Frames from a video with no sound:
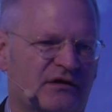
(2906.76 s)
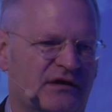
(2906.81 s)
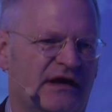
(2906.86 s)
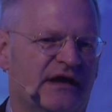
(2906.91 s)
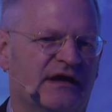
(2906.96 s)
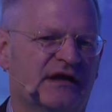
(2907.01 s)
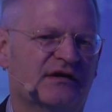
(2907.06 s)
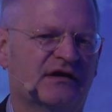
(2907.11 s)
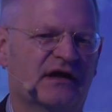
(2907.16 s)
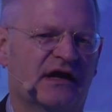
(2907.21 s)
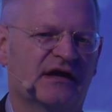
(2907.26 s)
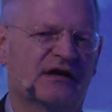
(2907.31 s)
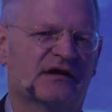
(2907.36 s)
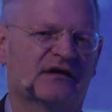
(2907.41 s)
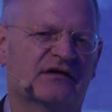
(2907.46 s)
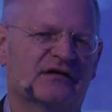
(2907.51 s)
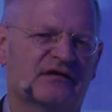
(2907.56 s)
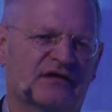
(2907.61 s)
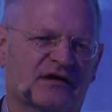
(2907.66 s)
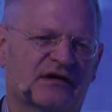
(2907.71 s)

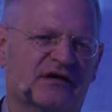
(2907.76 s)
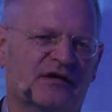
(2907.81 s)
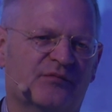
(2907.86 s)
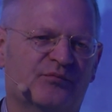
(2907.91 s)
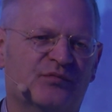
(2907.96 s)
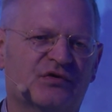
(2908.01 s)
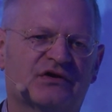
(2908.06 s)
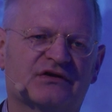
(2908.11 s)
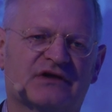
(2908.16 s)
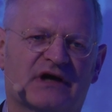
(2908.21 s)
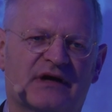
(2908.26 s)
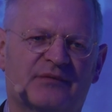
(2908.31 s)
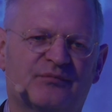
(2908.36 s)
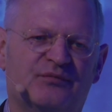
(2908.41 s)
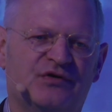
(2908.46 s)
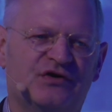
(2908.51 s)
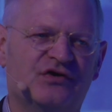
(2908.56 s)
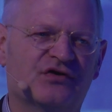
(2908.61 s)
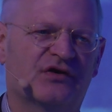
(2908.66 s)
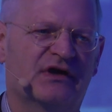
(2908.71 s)
and build up
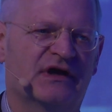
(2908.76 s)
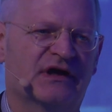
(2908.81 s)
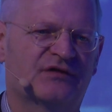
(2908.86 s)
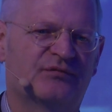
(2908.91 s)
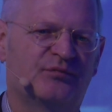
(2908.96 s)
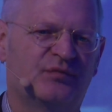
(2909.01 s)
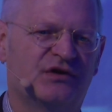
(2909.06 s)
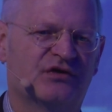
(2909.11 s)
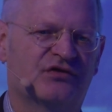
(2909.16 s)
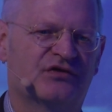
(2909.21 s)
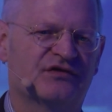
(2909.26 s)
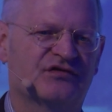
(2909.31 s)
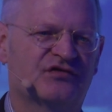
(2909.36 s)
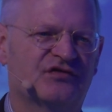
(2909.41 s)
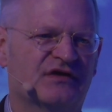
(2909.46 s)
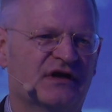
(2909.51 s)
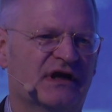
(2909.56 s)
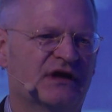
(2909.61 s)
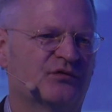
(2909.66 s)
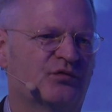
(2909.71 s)
your
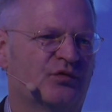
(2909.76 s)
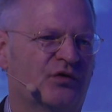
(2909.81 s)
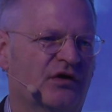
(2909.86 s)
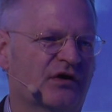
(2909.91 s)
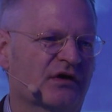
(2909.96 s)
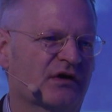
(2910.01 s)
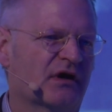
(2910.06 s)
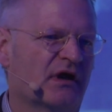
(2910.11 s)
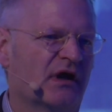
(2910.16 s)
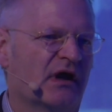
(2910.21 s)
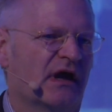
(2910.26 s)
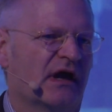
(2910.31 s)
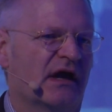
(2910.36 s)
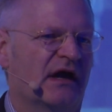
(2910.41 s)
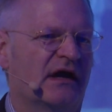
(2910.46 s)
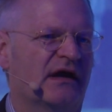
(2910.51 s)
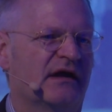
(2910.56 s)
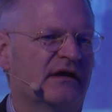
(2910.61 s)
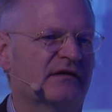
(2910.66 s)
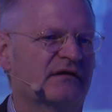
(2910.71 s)
experience network.
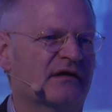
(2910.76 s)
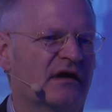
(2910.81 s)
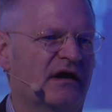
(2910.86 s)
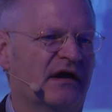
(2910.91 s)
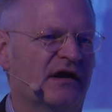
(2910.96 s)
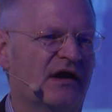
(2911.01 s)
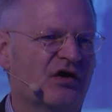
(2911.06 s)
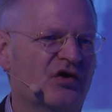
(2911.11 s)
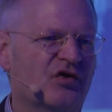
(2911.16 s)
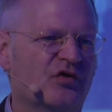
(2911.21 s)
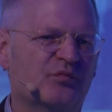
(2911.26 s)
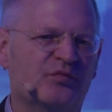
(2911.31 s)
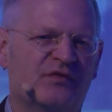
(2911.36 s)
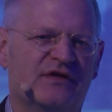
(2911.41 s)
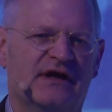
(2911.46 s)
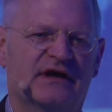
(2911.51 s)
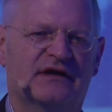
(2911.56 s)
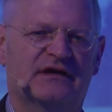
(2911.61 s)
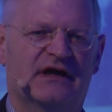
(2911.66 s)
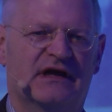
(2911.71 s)
And I hope
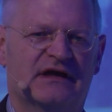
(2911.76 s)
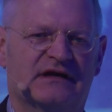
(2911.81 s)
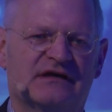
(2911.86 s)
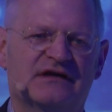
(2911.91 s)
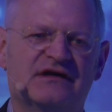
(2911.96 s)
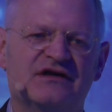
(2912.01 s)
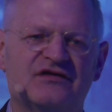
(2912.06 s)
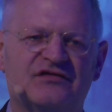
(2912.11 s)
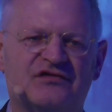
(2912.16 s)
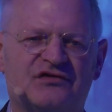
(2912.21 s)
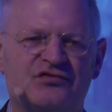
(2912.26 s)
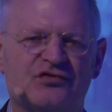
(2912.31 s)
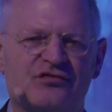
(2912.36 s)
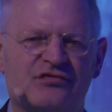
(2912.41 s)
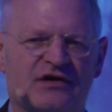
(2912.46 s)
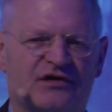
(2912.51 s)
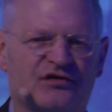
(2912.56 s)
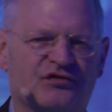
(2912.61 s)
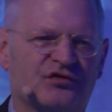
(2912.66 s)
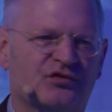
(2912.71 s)
that at least
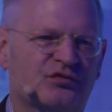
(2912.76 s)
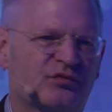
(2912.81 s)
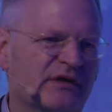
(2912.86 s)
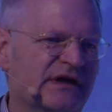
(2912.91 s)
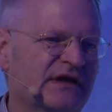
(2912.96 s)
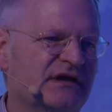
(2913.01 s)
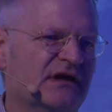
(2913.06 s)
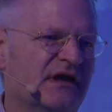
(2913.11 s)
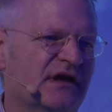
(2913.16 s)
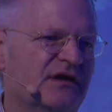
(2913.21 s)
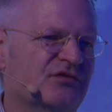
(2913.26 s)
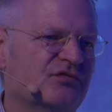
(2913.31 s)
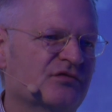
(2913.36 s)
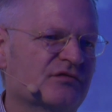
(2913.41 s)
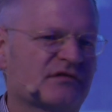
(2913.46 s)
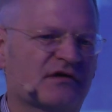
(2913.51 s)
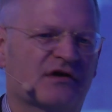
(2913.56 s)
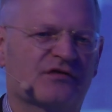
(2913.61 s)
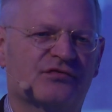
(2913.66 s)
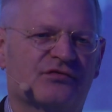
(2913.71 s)
2020 and
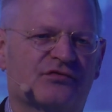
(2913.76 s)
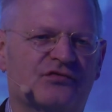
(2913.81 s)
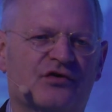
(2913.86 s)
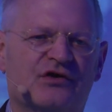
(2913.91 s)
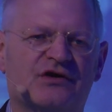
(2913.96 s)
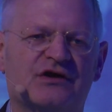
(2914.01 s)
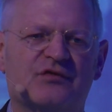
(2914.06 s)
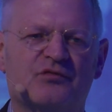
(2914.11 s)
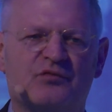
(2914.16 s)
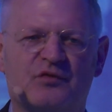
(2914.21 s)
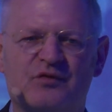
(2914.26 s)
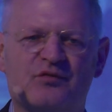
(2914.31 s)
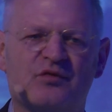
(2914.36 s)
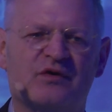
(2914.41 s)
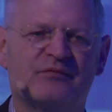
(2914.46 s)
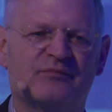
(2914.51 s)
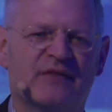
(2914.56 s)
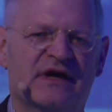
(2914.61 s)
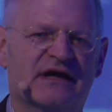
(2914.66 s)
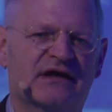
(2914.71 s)
2030, we
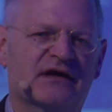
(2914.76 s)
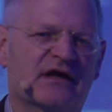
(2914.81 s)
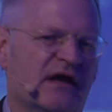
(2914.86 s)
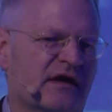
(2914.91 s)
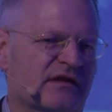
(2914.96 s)
will make